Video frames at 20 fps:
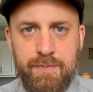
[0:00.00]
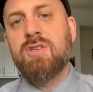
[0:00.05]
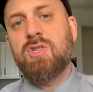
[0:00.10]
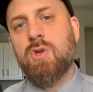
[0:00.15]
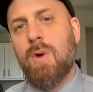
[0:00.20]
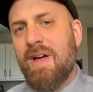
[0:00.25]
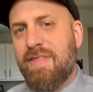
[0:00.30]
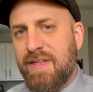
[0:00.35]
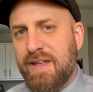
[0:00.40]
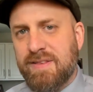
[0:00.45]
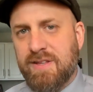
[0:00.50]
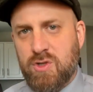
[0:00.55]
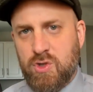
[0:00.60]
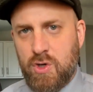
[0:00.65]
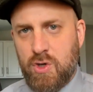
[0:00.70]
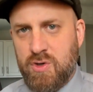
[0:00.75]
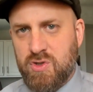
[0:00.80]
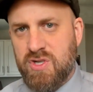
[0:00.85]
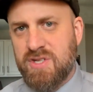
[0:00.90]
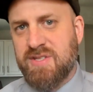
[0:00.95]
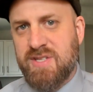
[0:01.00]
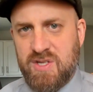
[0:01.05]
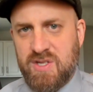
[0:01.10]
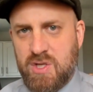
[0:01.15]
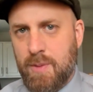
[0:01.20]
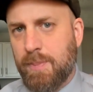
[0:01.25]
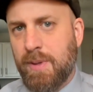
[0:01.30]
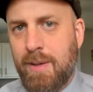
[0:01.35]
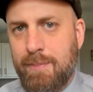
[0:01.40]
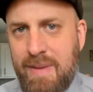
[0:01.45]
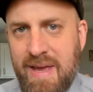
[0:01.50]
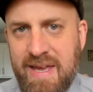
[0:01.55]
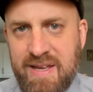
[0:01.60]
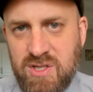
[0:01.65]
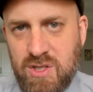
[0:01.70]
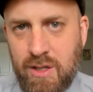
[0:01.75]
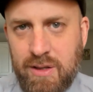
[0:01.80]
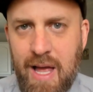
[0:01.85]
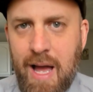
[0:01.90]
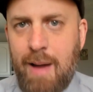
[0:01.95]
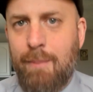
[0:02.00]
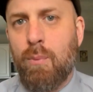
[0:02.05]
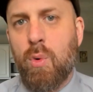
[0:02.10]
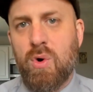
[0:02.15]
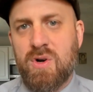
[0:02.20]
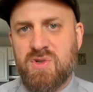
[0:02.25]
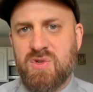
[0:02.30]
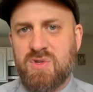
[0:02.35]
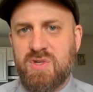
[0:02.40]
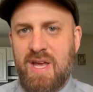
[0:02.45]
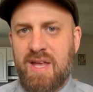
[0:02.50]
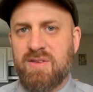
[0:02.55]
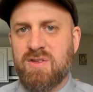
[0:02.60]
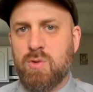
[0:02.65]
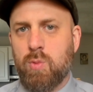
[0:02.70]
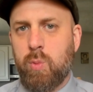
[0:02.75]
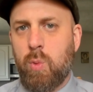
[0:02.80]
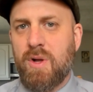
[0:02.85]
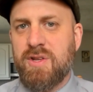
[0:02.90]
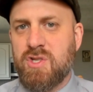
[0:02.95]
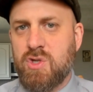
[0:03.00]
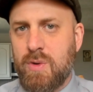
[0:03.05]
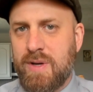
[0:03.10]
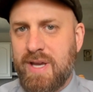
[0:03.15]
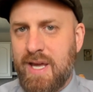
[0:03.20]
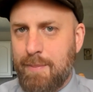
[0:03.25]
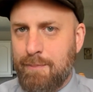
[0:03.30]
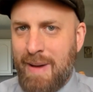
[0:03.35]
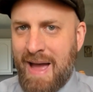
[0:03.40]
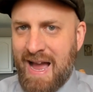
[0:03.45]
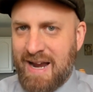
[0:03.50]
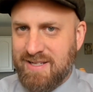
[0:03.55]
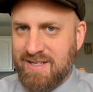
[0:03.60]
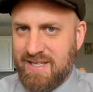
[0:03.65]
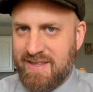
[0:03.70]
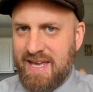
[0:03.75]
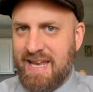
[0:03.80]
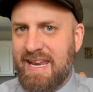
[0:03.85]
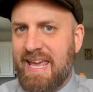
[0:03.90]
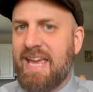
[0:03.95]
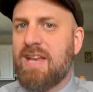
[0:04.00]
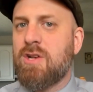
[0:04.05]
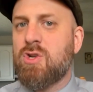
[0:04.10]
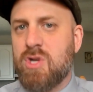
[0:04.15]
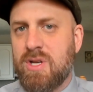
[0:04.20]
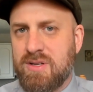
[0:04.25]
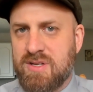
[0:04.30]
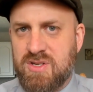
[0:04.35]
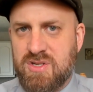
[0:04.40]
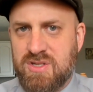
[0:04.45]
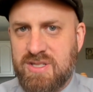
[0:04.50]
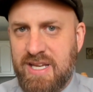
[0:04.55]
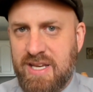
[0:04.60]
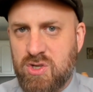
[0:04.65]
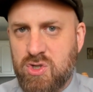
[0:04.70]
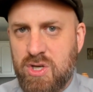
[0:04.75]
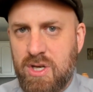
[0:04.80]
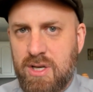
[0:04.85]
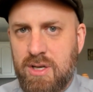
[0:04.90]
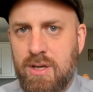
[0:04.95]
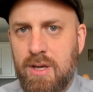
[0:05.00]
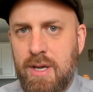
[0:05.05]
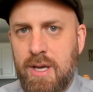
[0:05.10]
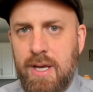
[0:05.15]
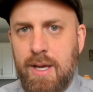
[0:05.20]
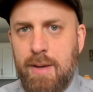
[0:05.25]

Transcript: So I think the church's discipline makes a lot more sense once you get back to that ancient distinction